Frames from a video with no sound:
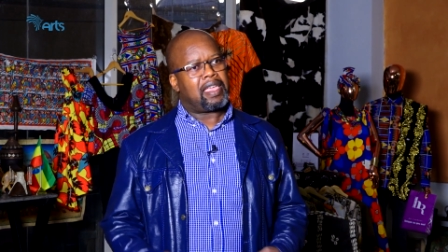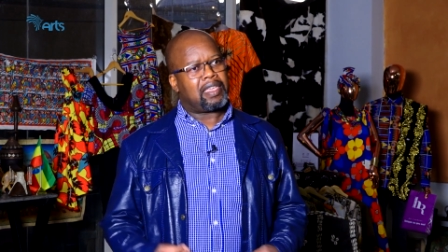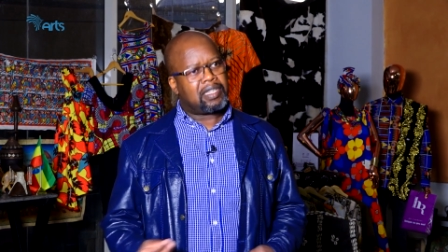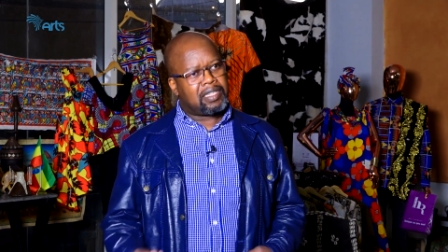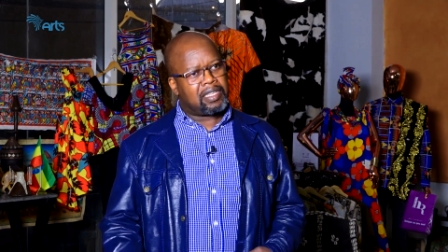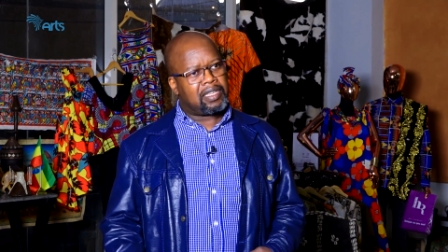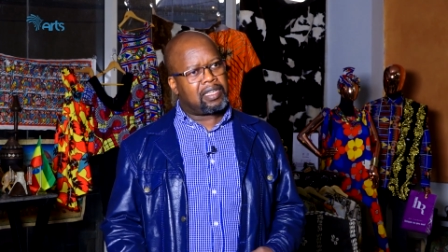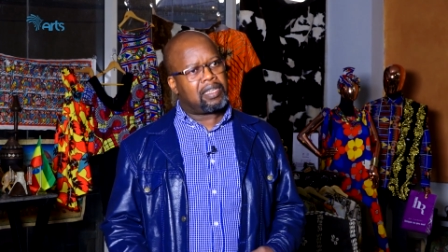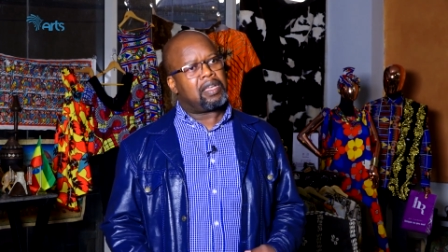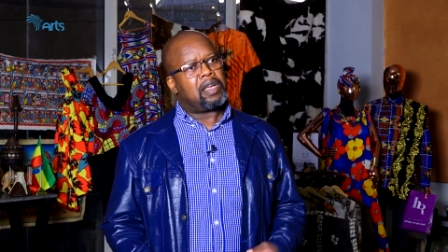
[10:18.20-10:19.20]
eating,
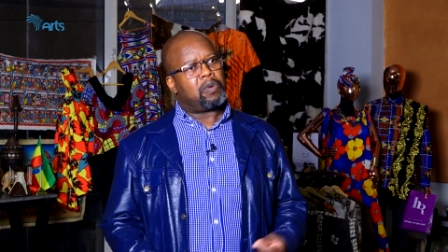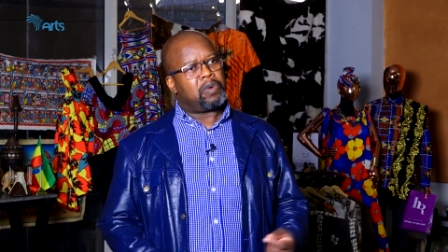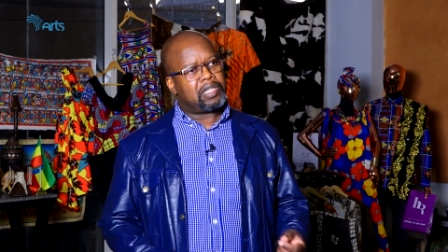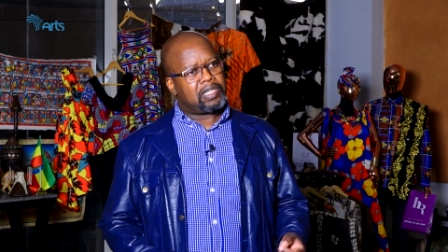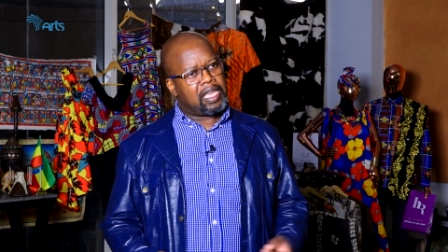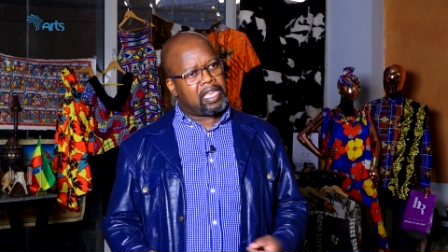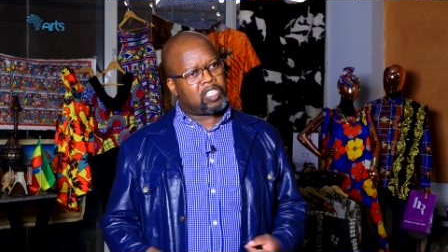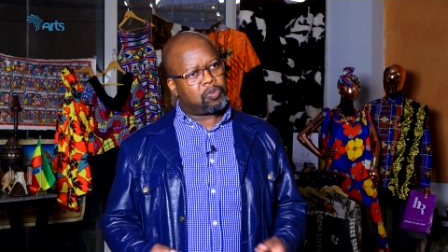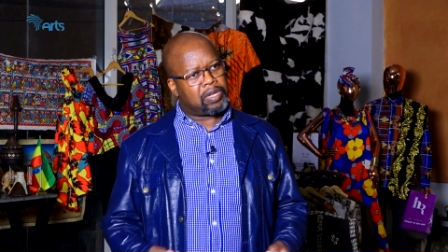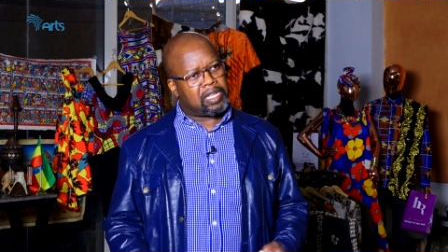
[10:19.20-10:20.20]
we share
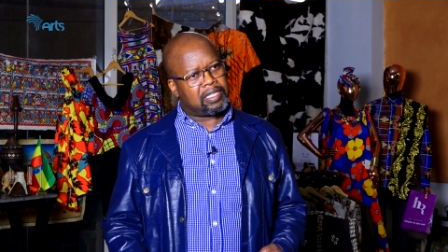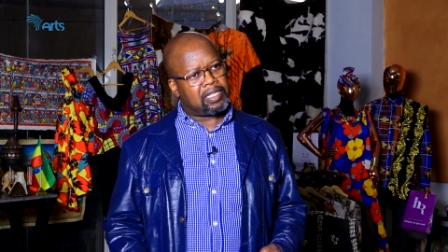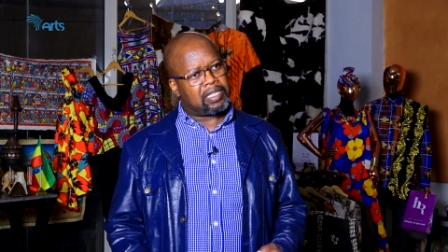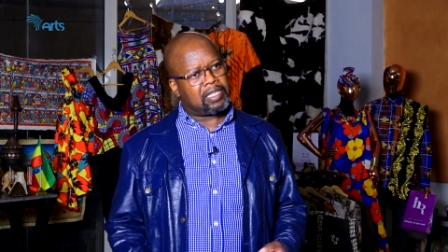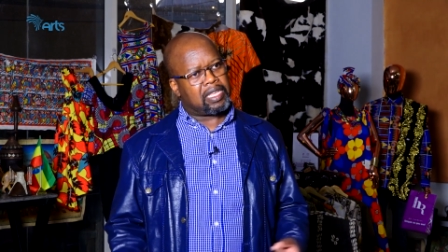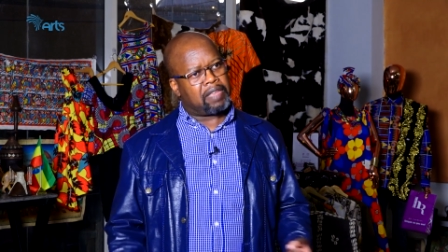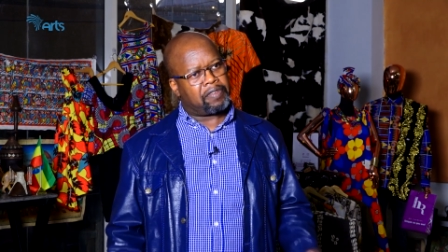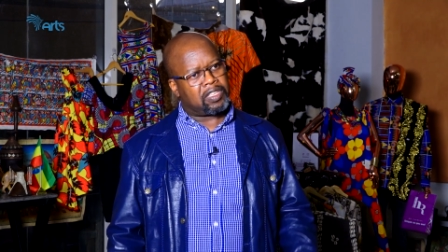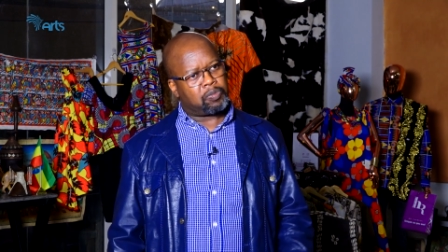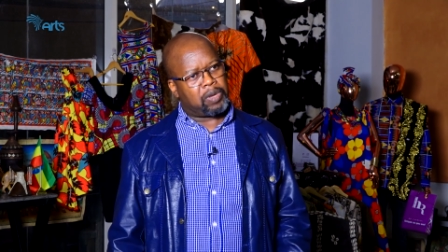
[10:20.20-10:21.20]
experiences as I've
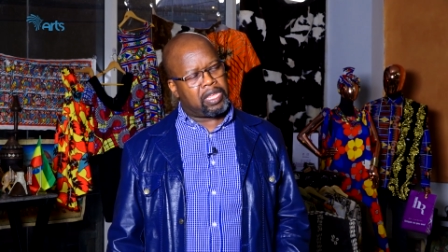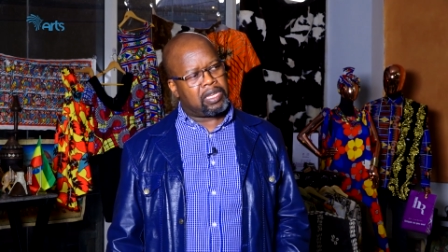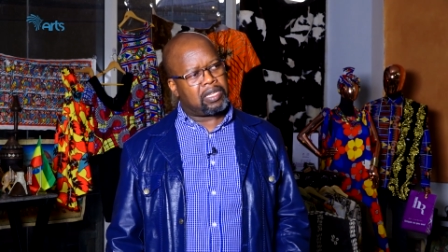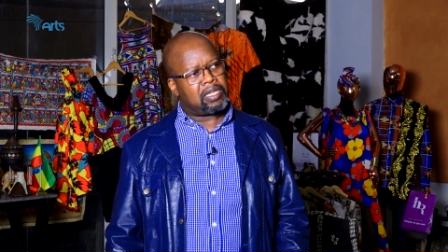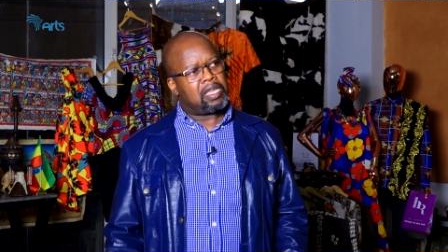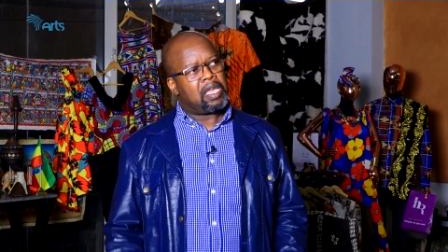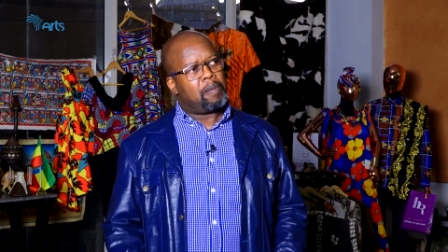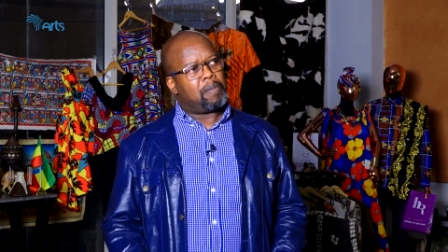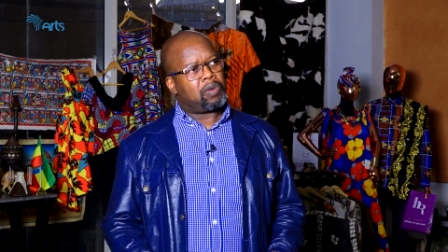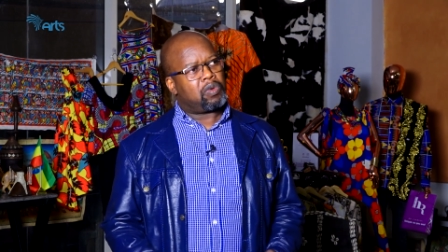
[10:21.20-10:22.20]
explained,
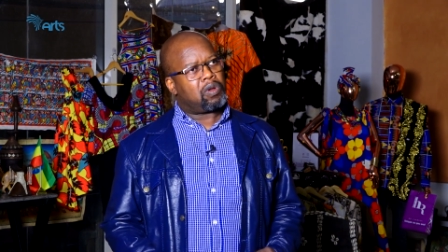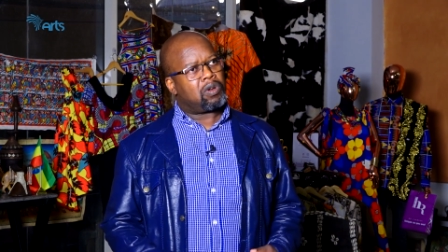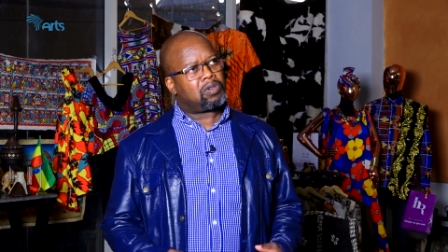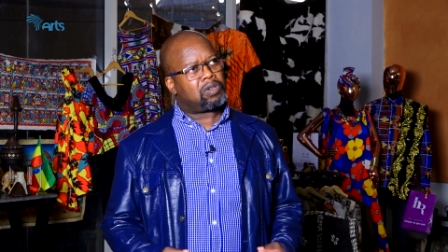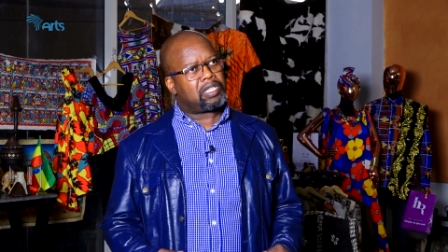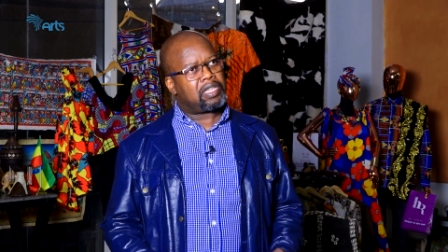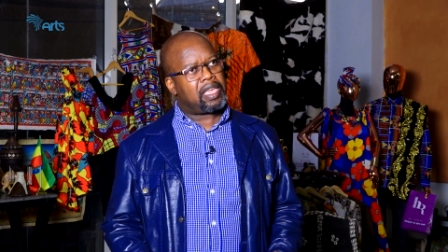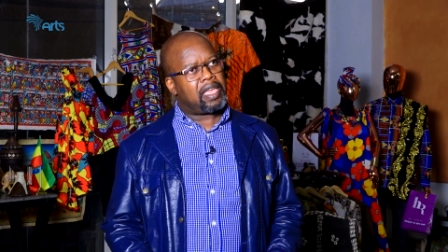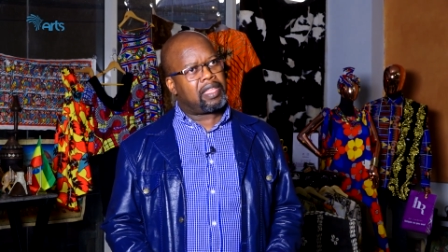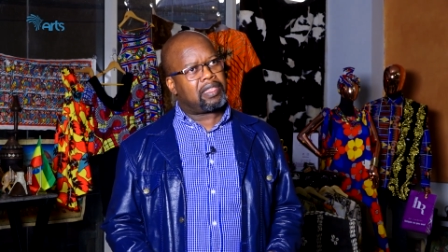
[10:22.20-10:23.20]
but we also
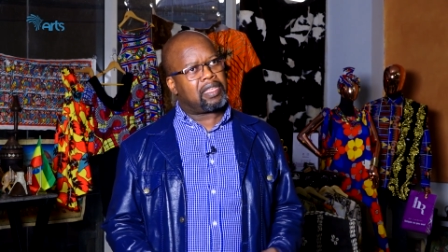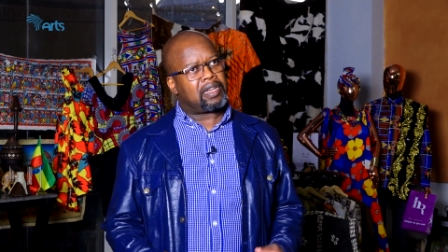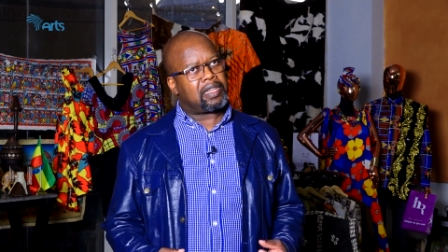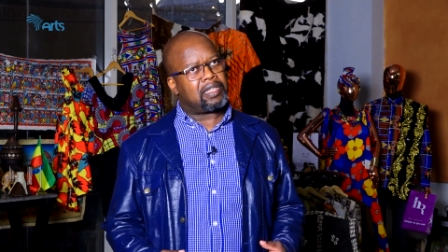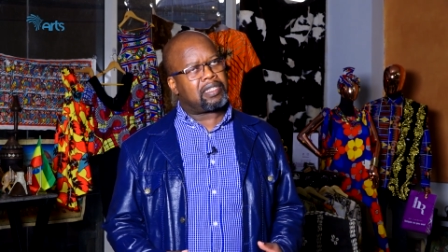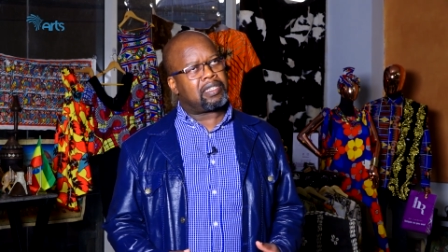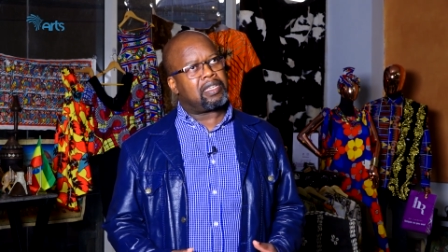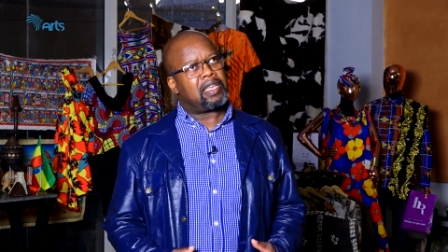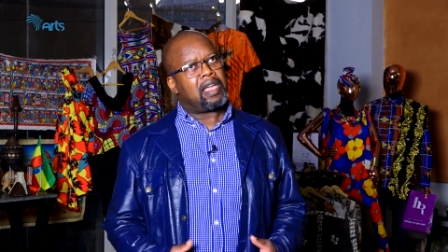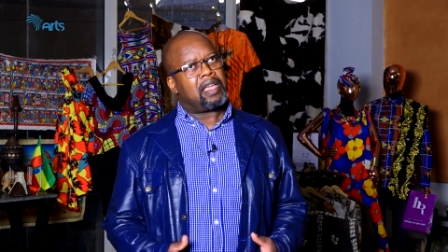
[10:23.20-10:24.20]
share the rich
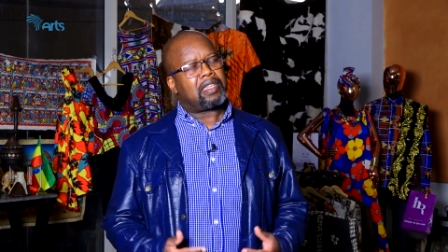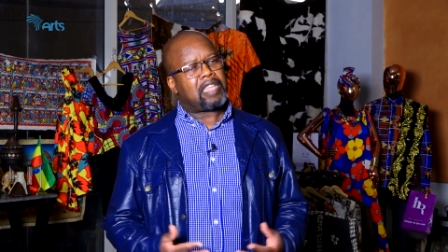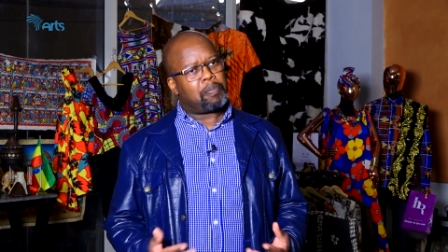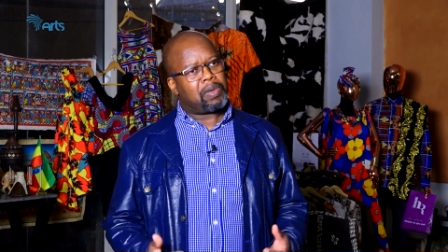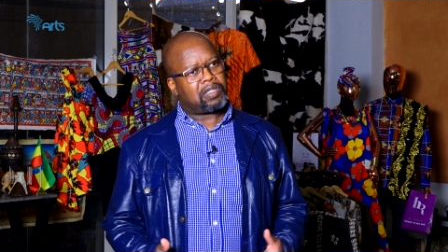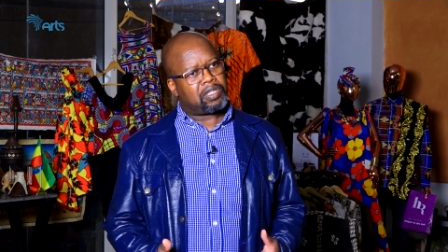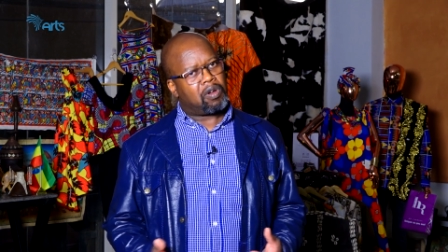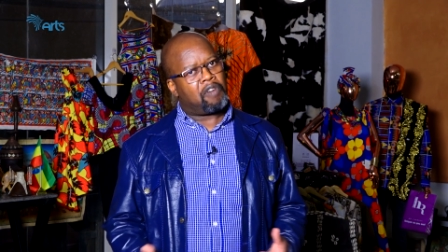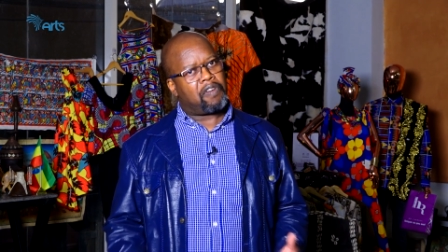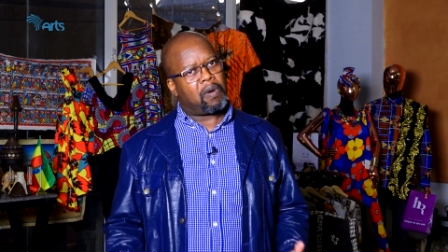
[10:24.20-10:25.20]
tapestry
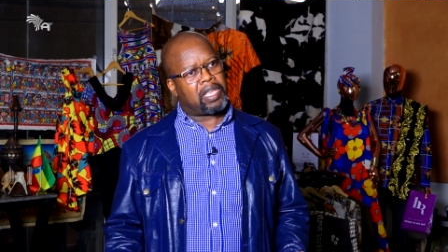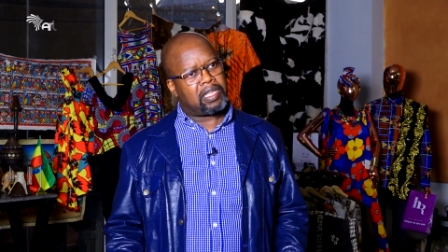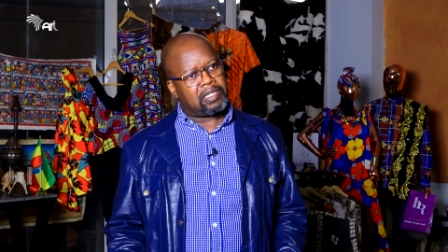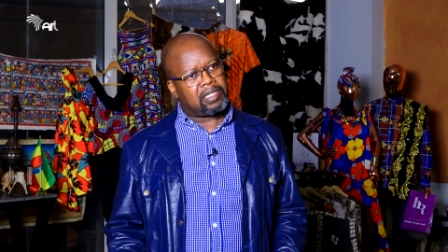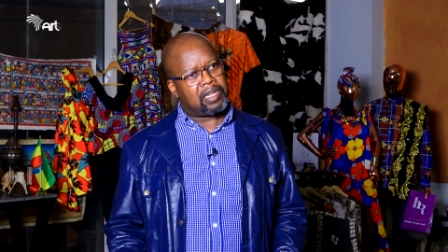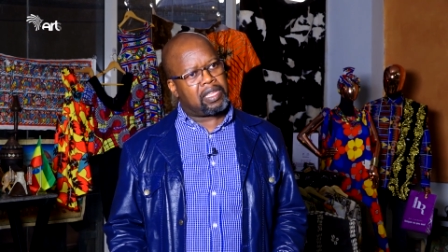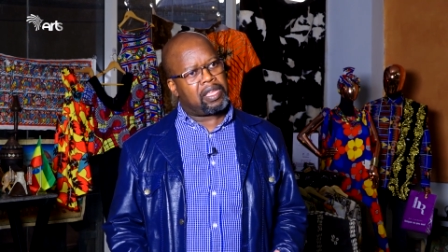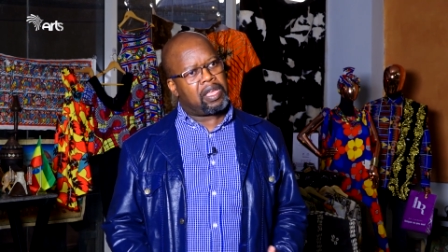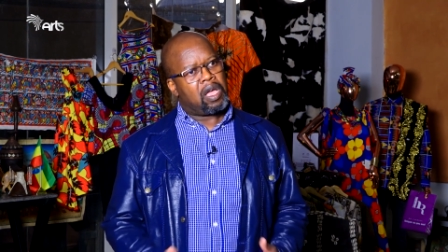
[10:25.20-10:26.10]
of our history,